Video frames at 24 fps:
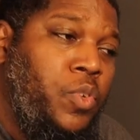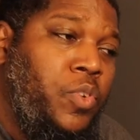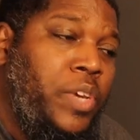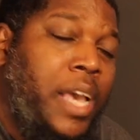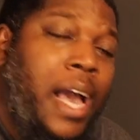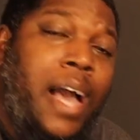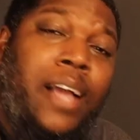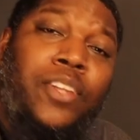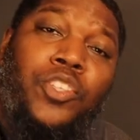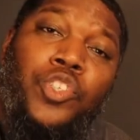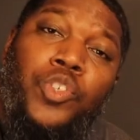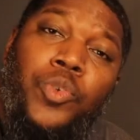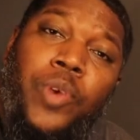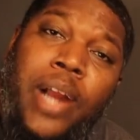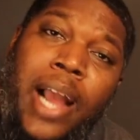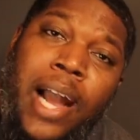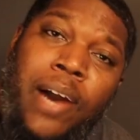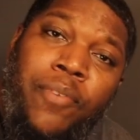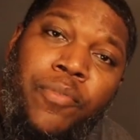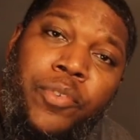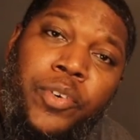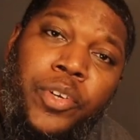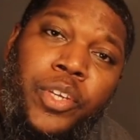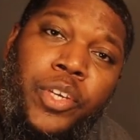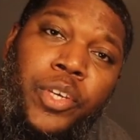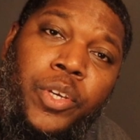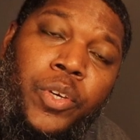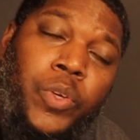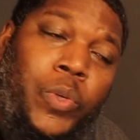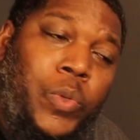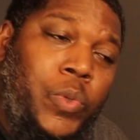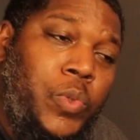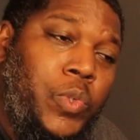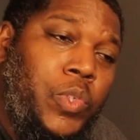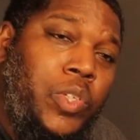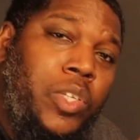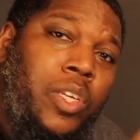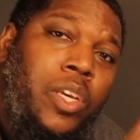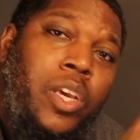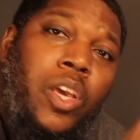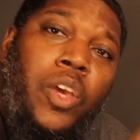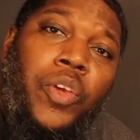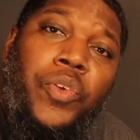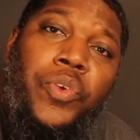you got travel use,